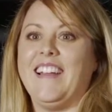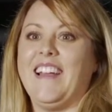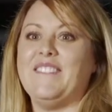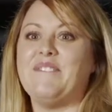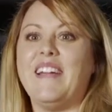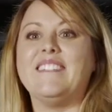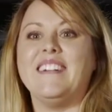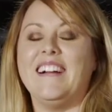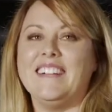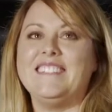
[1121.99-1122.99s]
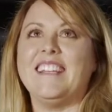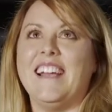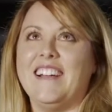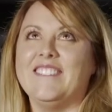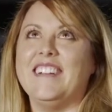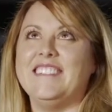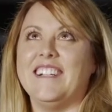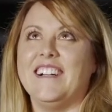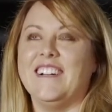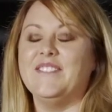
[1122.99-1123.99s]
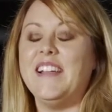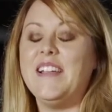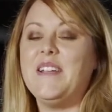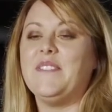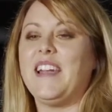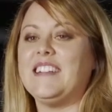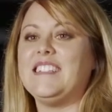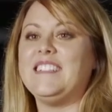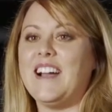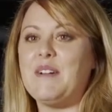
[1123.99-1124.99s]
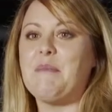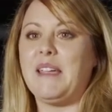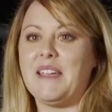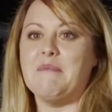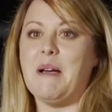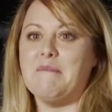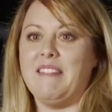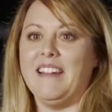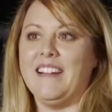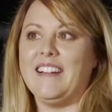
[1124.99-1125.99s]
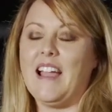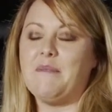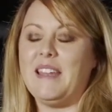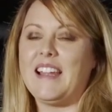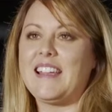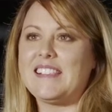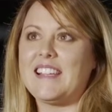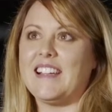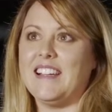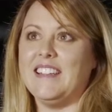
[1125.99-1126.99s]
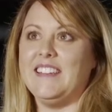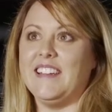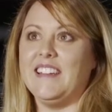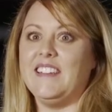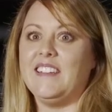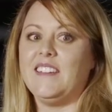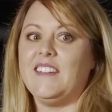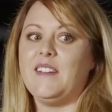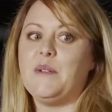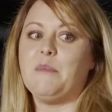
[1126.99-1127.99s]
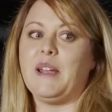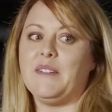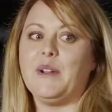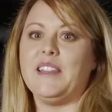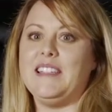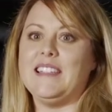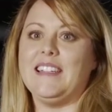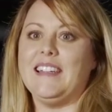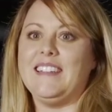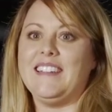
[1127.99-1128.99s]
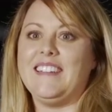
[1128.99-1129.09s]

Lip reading: I met Ross at my job, but I did not pick him up there. I mean, I guess I kind of did, but I really didn't.